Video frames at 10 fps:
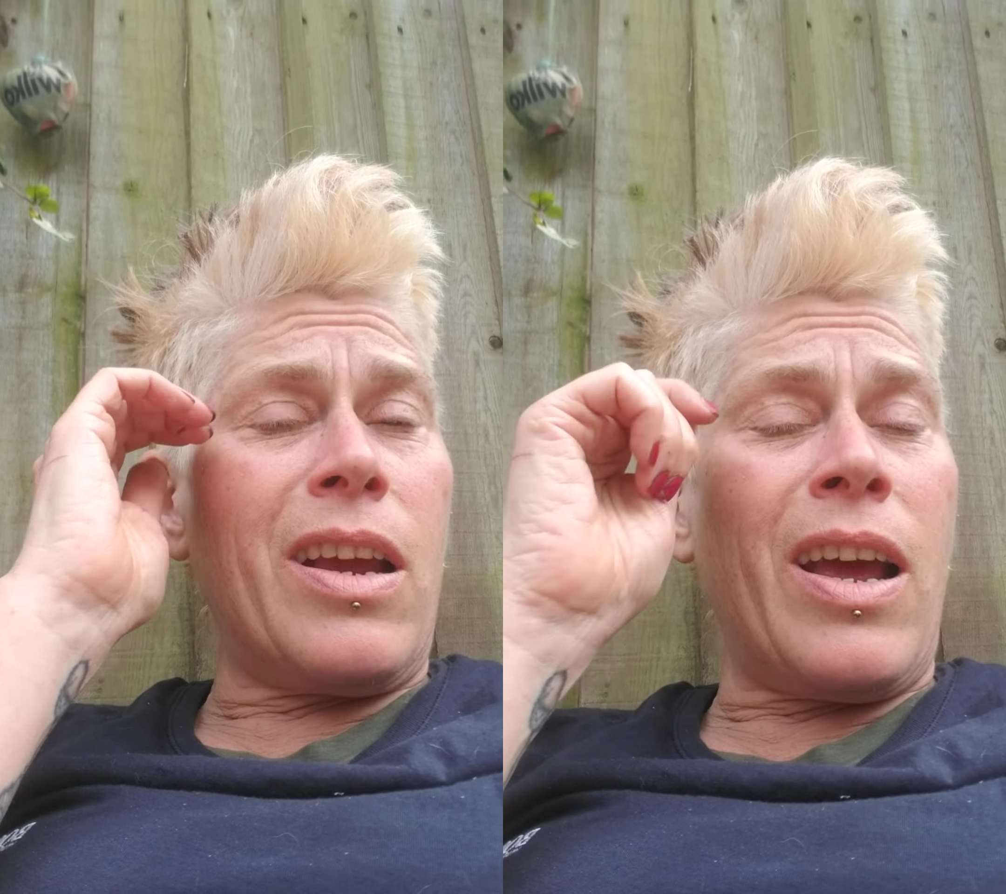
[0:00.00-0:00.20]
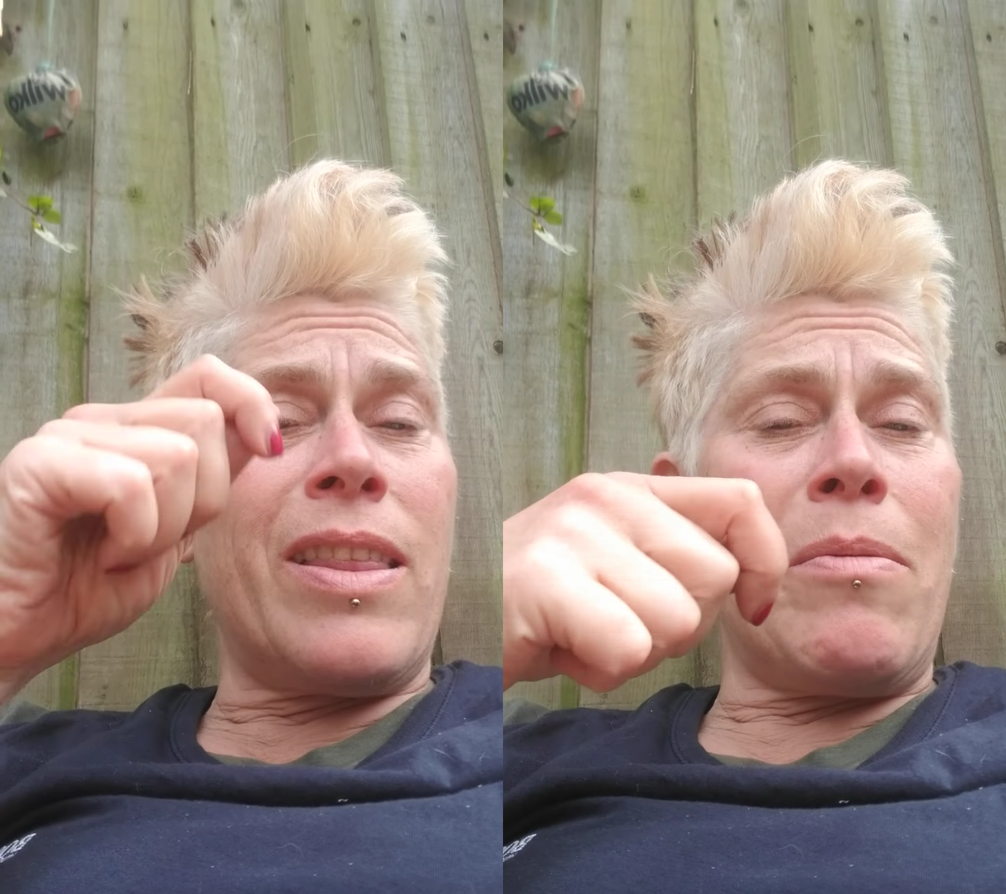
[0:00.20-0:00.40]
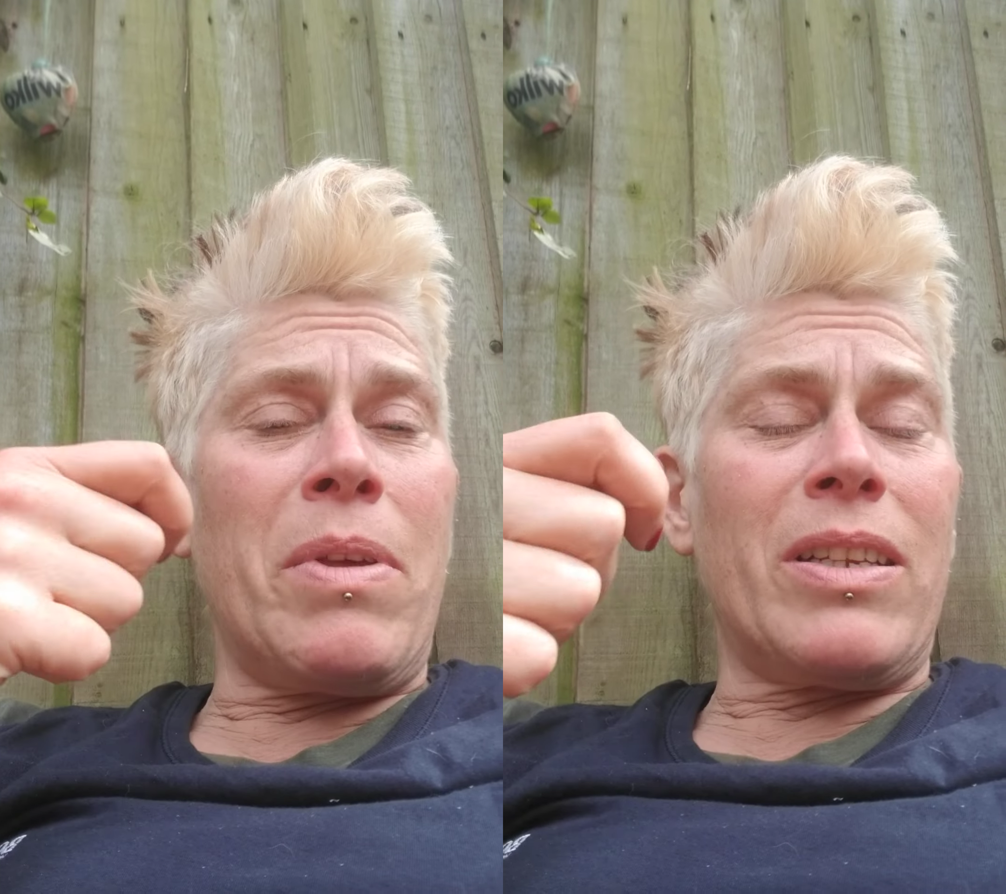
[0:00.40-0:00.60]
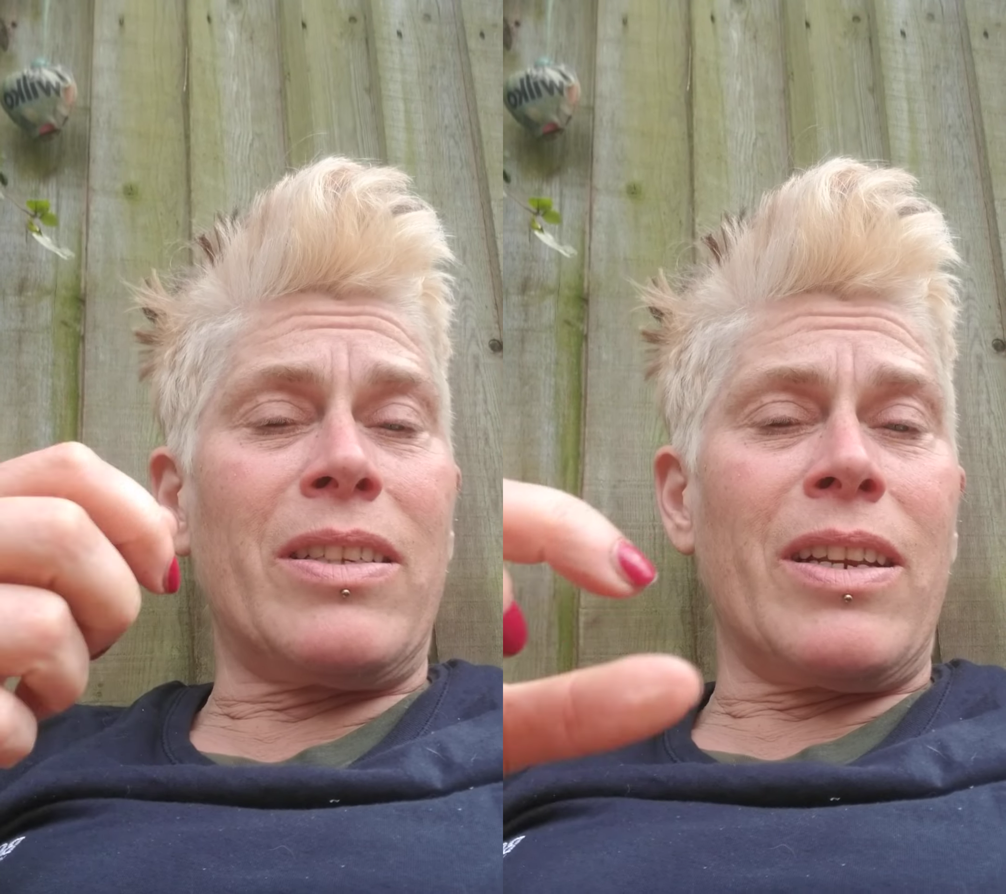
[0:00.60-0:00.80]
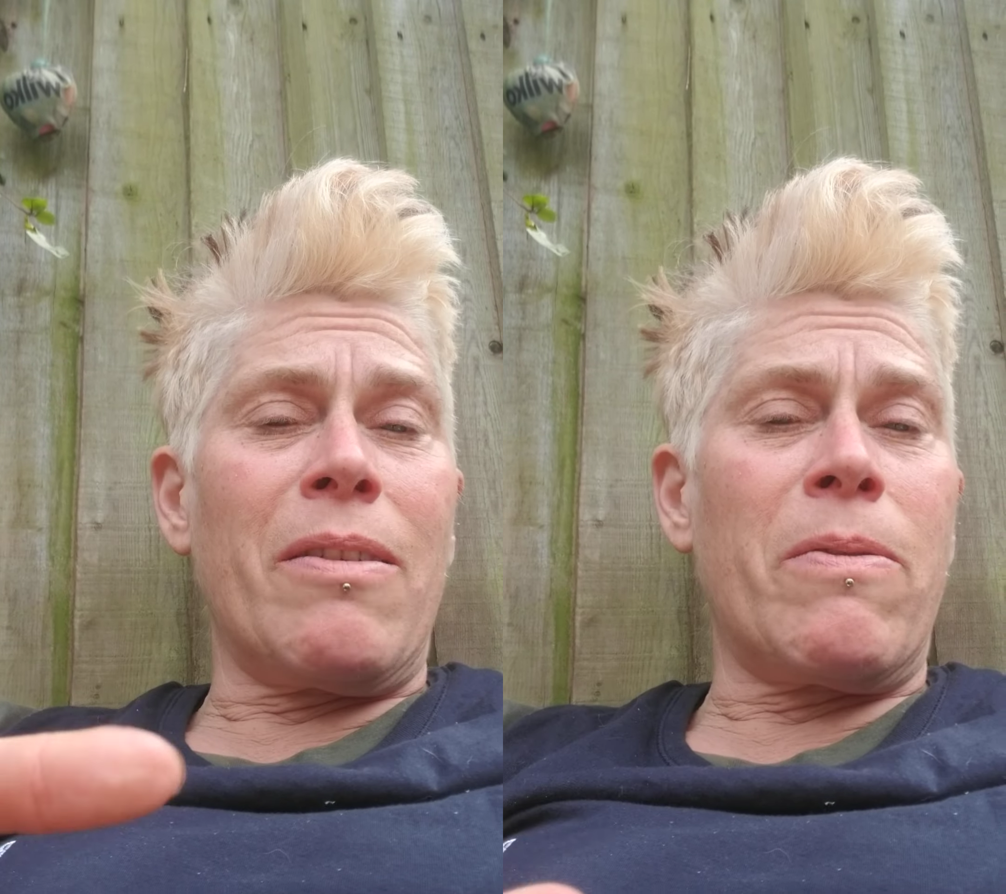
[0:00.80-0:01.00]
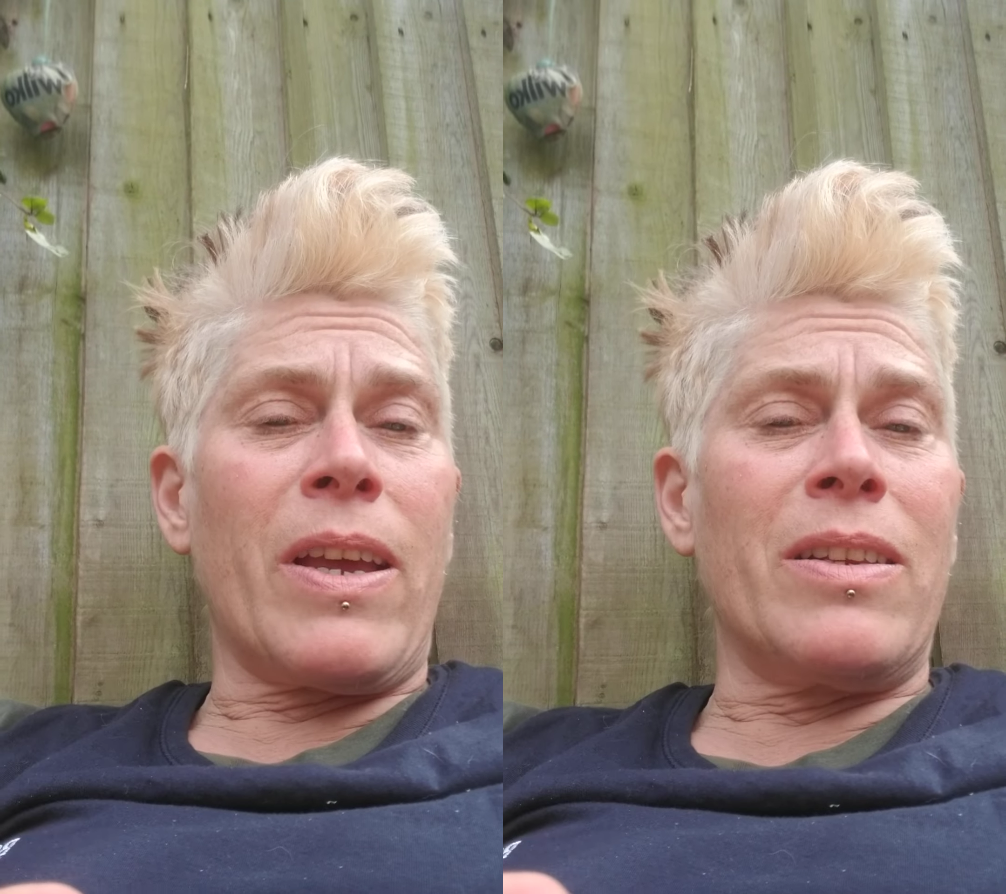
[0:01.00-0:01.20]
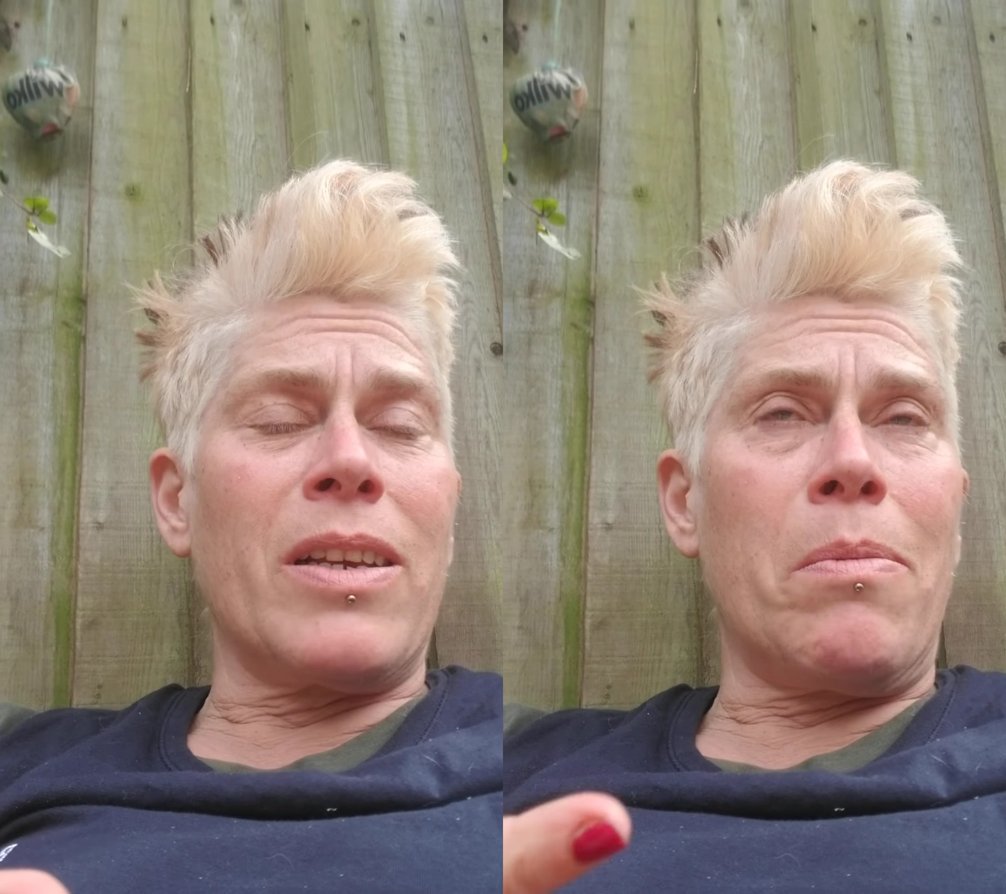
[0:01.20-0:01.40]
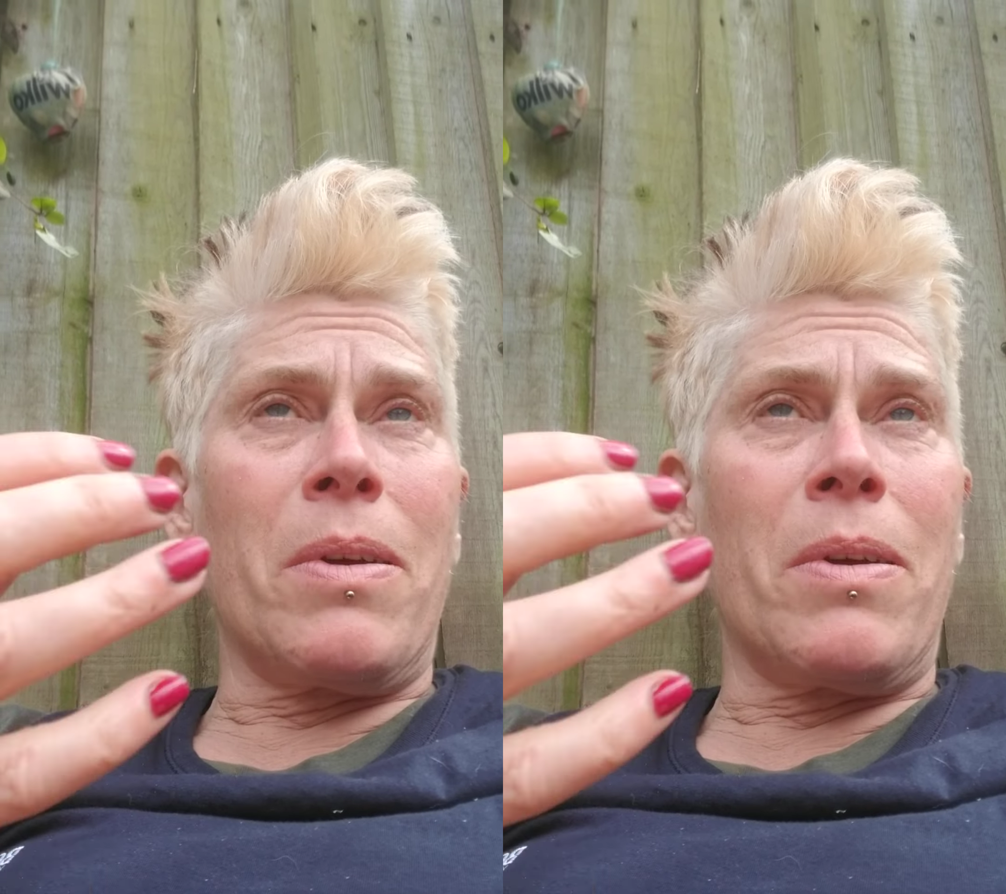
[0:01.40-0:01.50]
and then mixed it, and it thickens up